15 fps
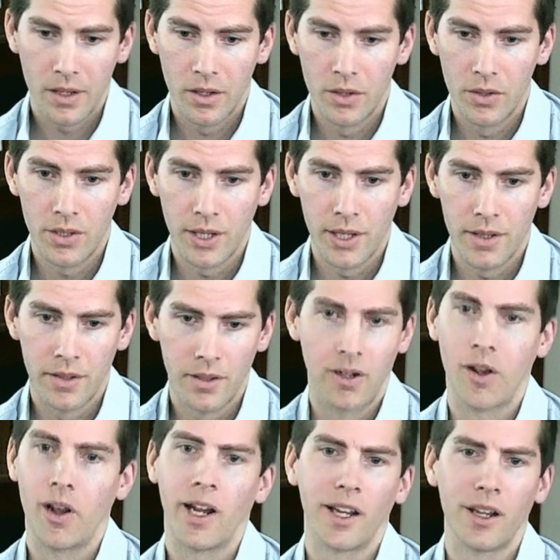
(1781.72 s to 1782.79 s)
Who says, you
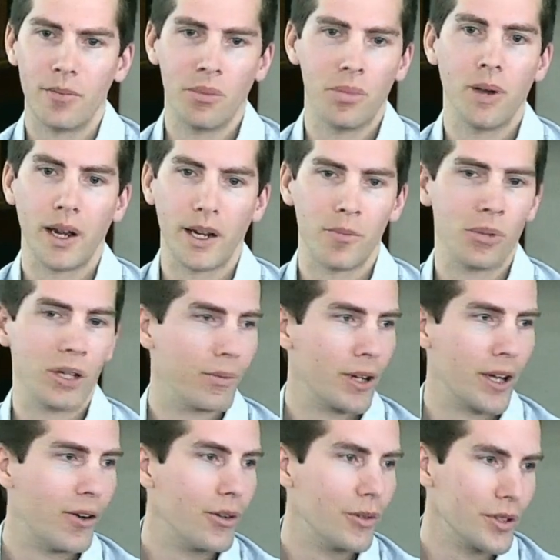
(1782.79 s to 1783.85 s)
know, I can bring
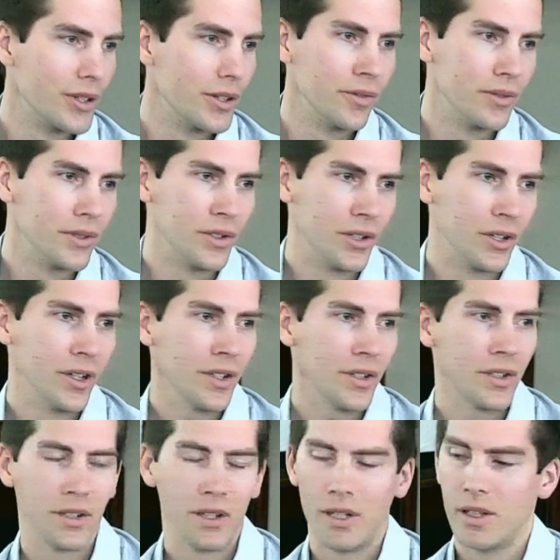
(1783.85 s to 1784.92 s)
my whole self to
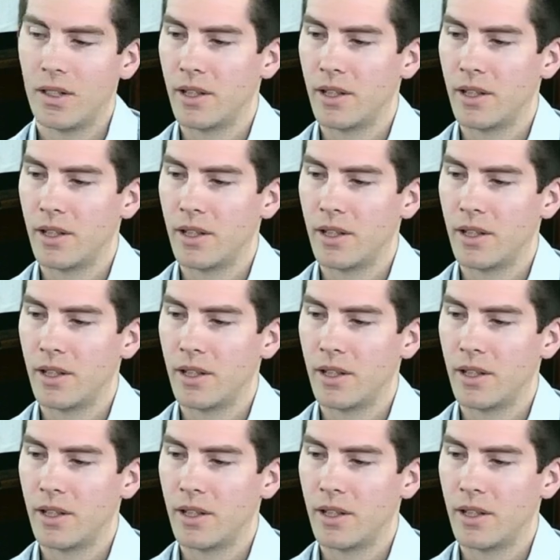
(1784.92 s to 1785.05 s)
church,